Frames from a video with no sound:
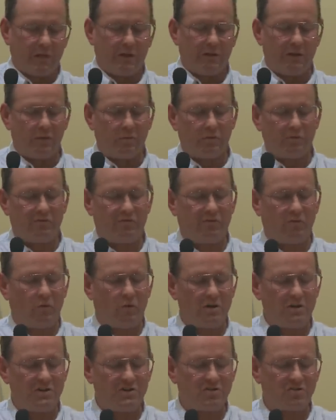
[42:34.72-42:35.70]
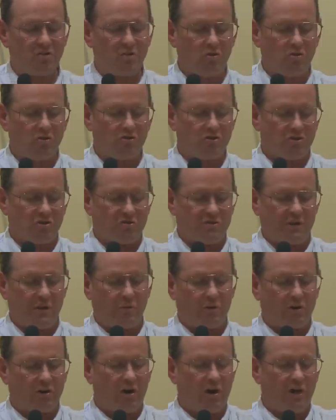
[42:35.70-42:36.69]
There were forty soldiers. They
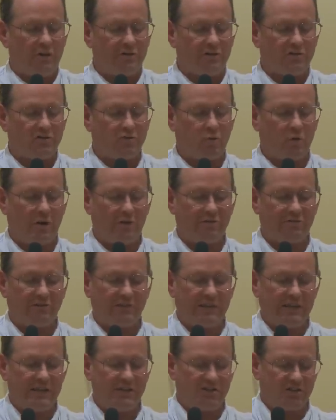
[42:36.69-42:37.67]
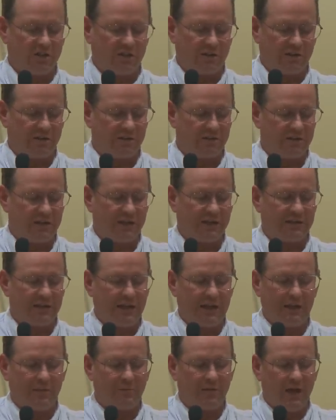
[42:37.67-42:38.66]
were called the twelfth Legion,
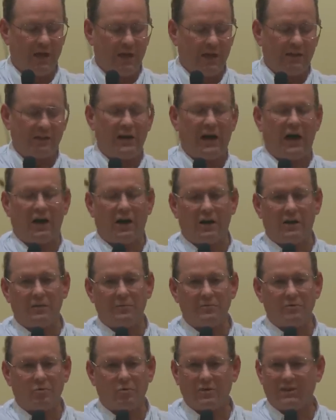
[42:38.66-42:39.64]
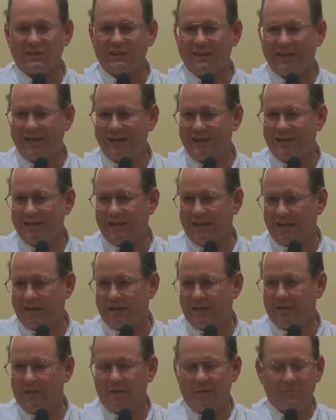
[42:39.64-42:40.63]
nicknamed Armed with Lightning.